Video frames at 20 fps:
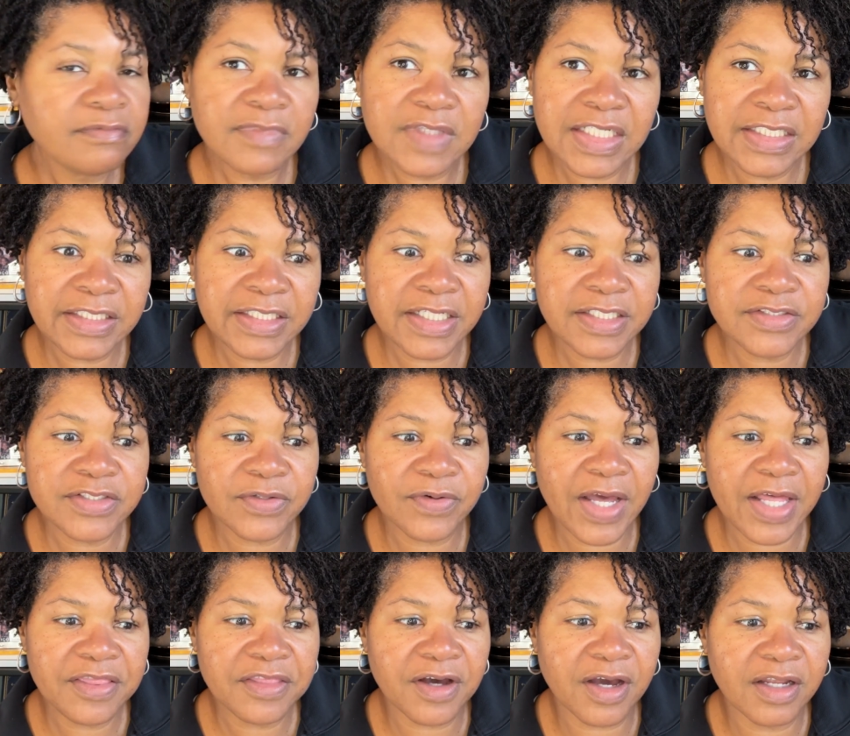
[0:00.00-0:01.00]
And then so
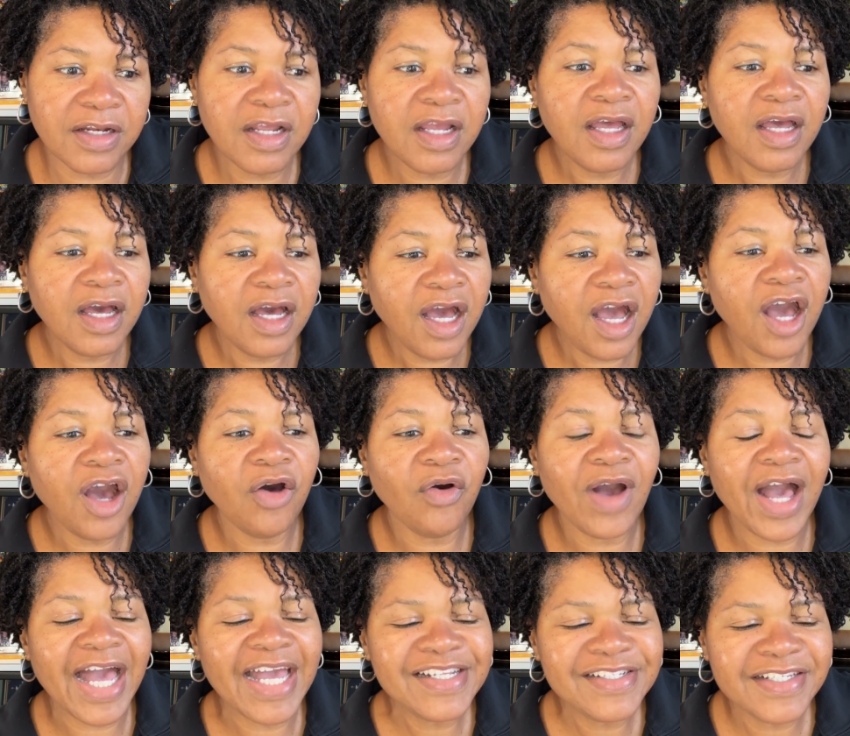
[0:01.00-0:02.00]
I thought,
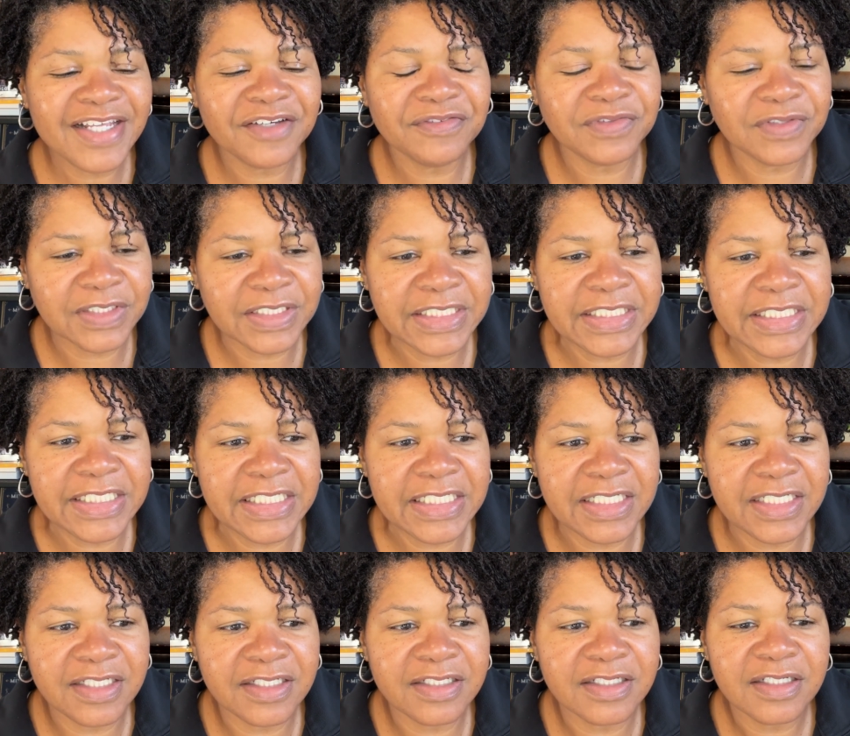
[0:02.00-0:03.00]
oh, I definitely
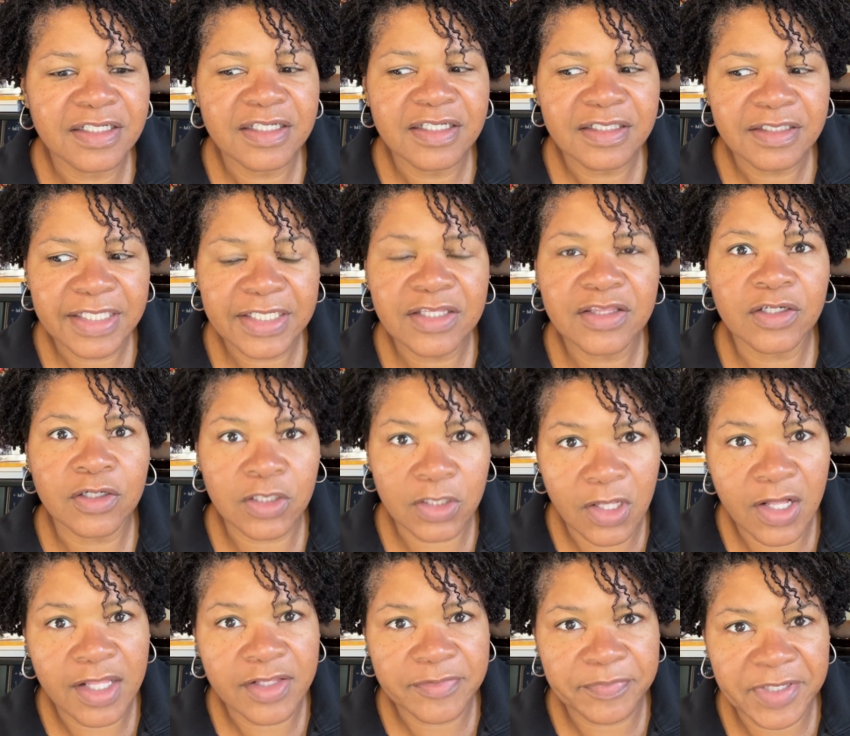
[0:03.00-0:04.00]
need like the
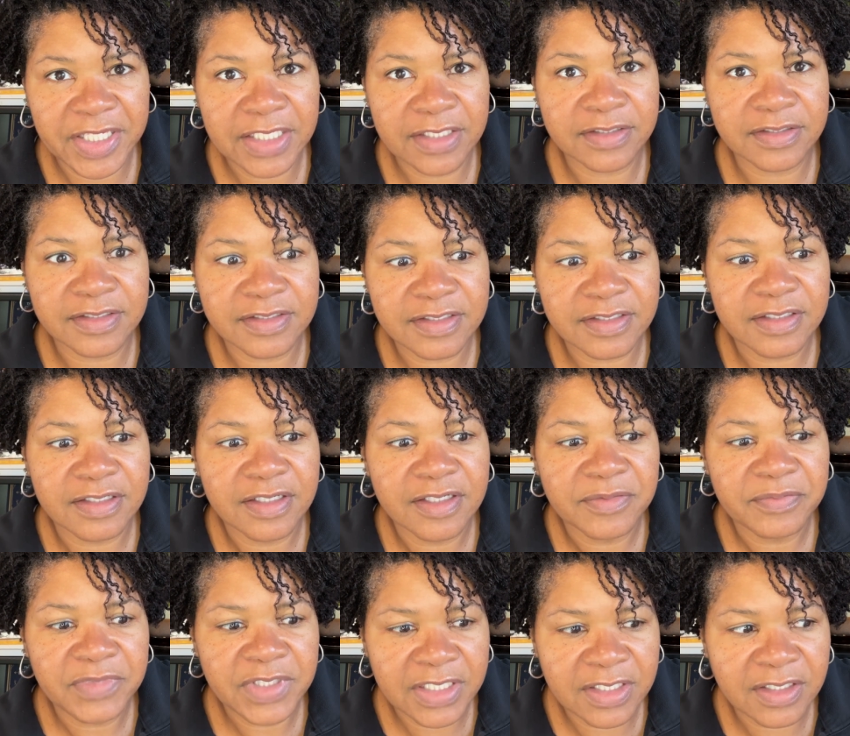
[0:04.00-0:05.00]
cloth bands,
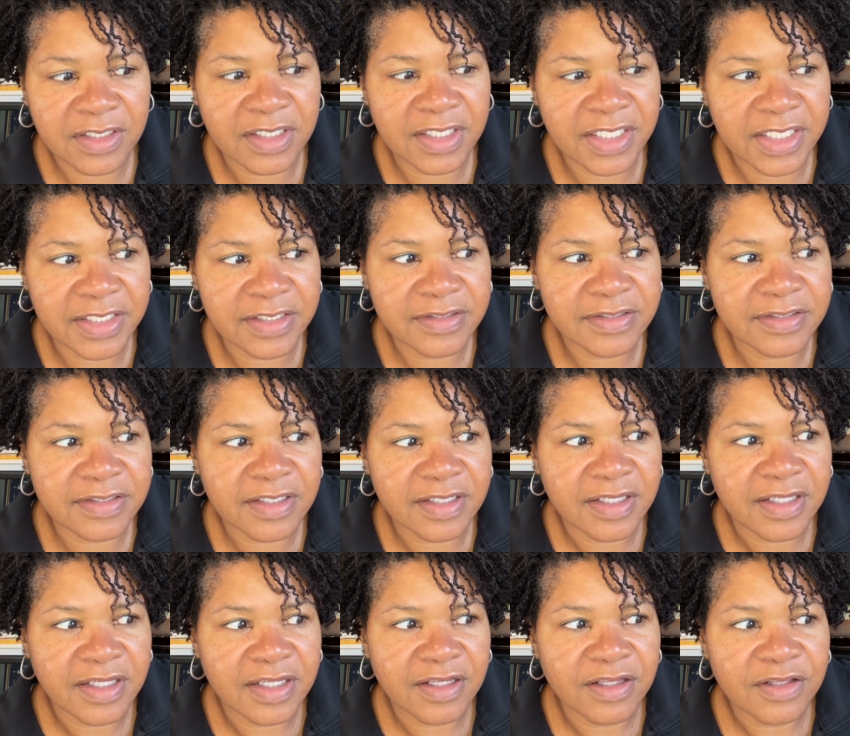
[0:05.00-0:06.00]
because
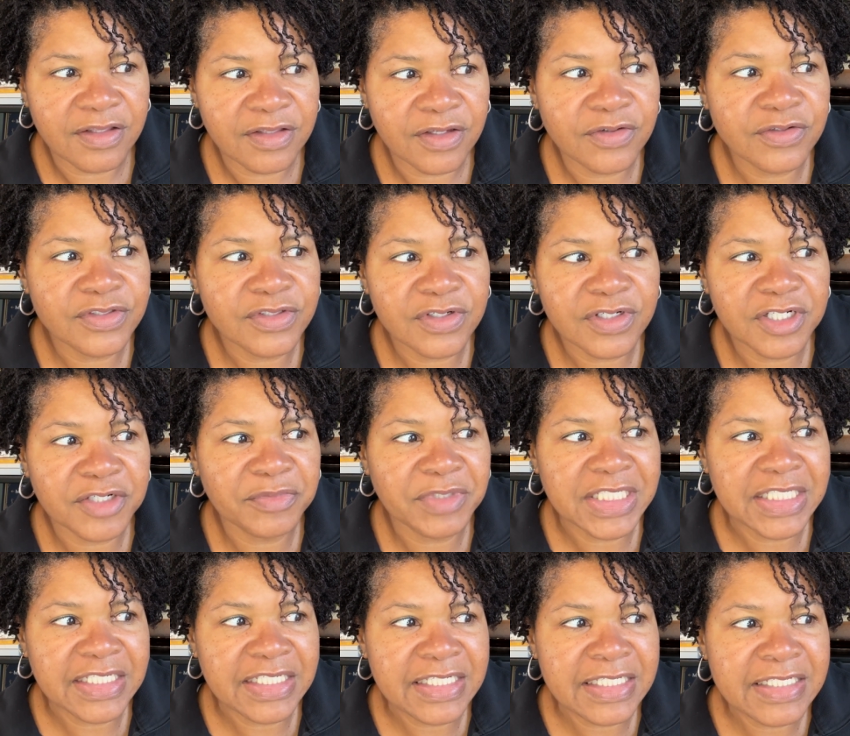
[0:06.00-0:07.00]
those are going to
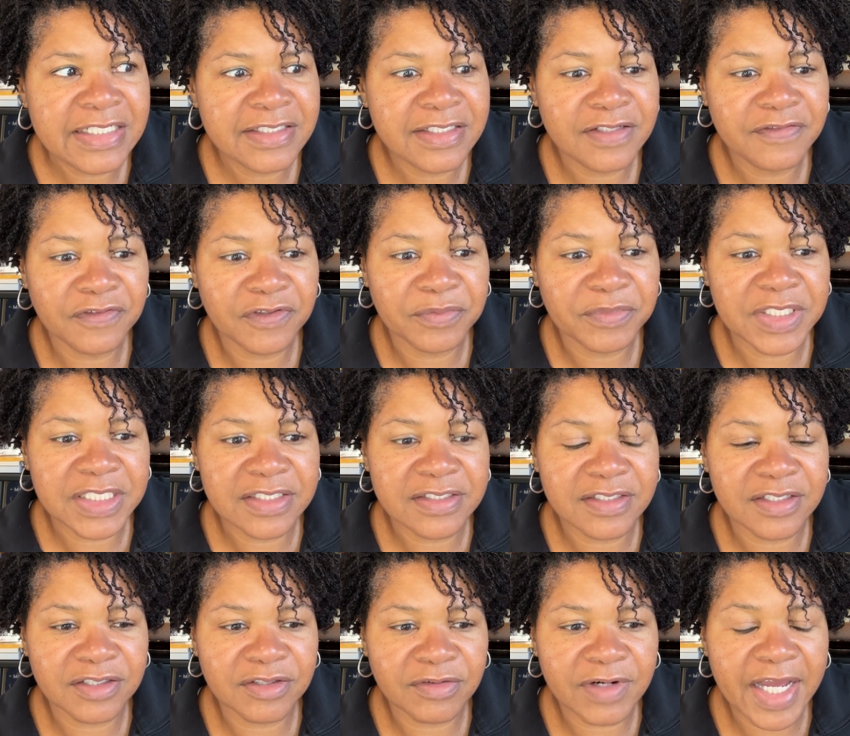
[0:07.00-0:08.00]
be easy for me
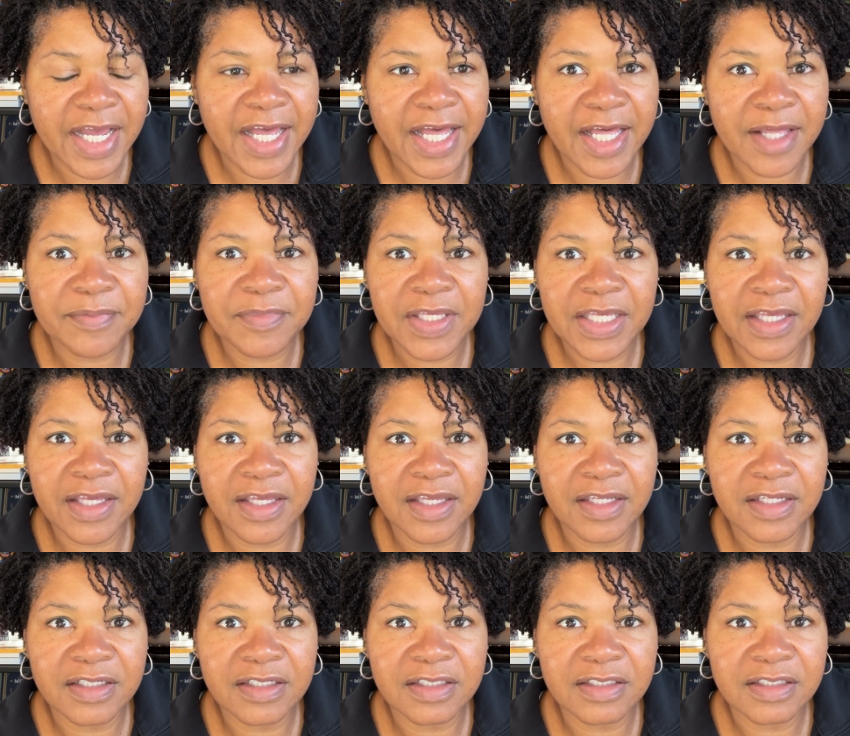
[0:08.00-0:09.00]
to grab
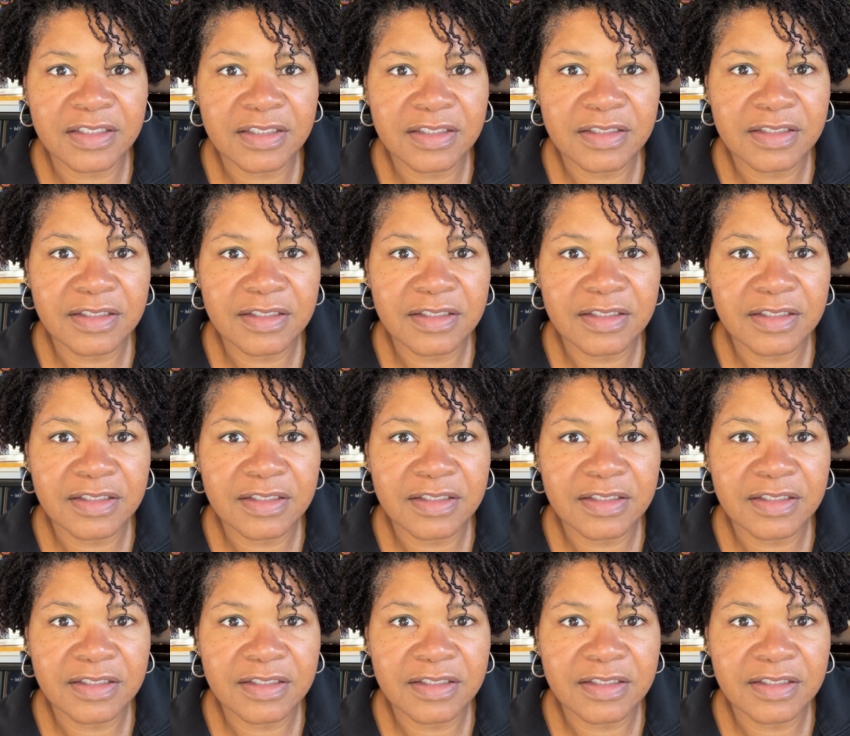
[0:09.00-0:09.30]
and